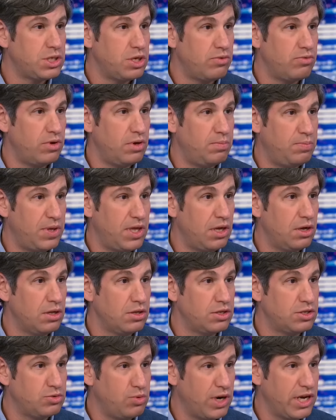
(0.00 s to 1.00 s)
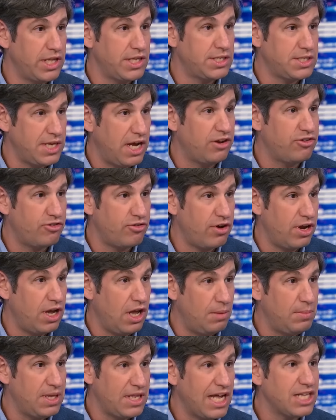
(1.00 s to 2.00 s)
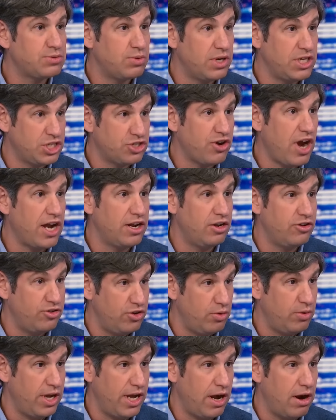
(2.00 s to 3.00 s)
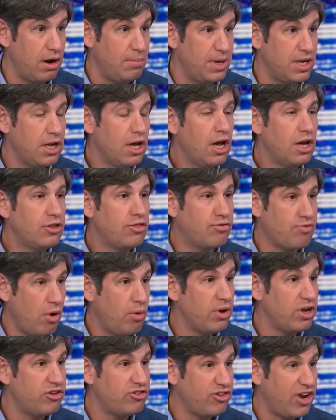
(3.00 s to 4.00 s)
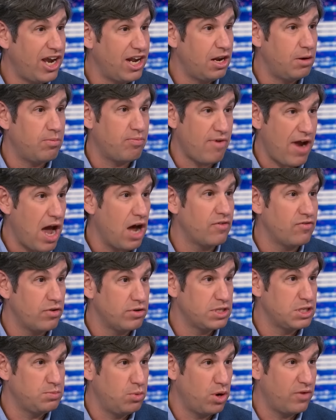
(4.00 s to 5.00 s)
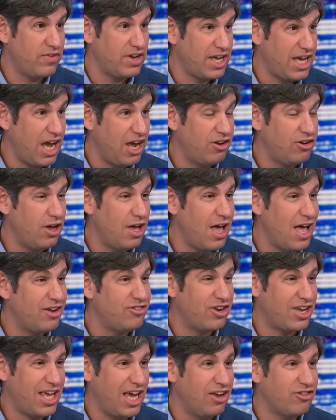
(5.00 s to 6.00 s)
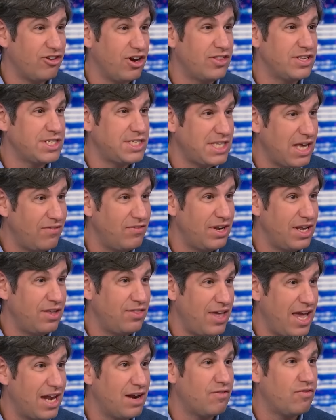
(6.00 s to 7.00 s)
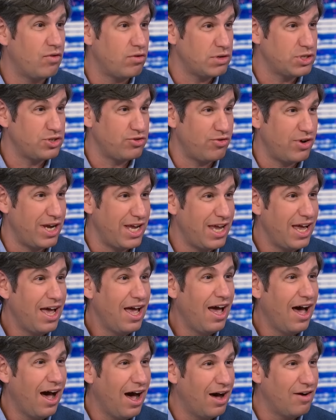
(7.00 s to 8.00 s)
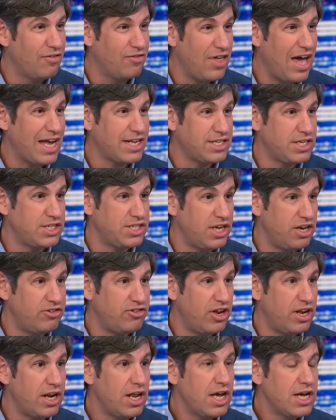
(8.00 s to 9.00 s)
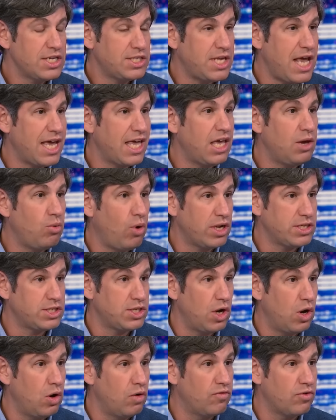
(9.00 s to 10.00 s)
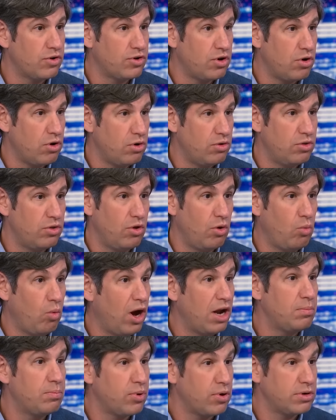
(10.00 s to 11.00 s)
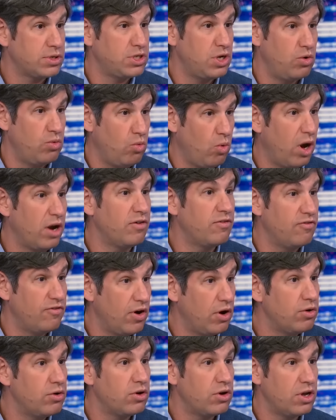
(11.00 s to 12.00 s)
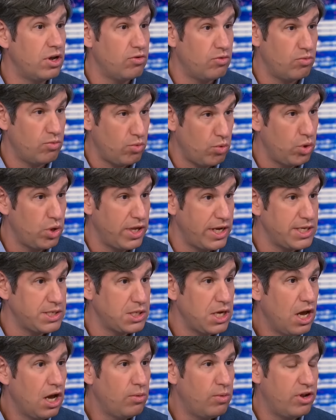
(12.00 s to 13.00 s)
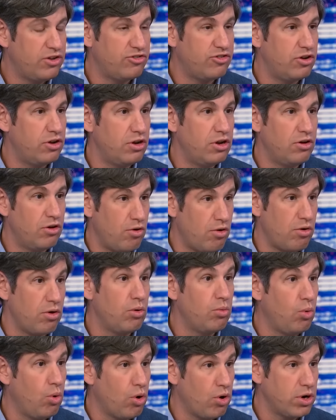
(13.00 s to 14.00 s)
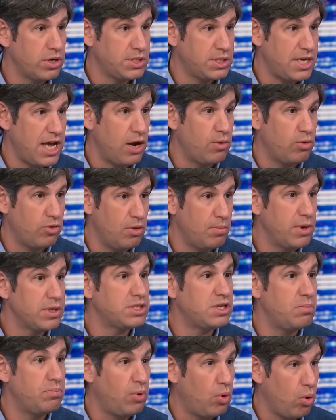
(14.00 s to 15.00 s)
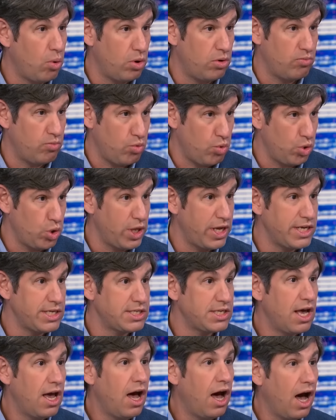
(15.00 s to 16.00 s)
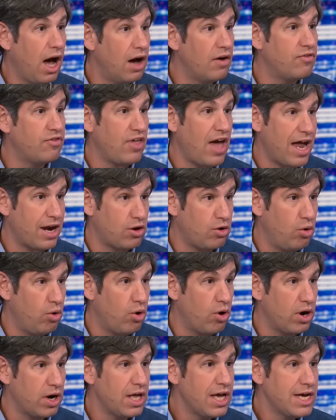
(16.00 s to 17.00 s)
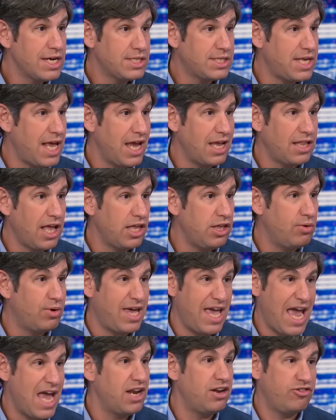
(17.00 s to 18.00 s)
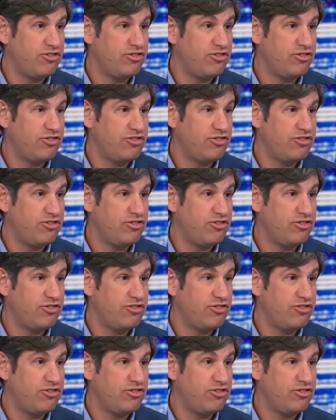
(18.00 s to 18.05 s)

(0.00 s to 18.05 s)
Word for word: to repeal the 20th century. Yes. I mean, that's what he's trying to do here. I mean, throwing shade at Brown versus Board of Education on the 70th anniversary of that decision, saying he wants to overturn the one person, one vote rulings, which Earl Warren said were the most important rulings of that court, saying that you can't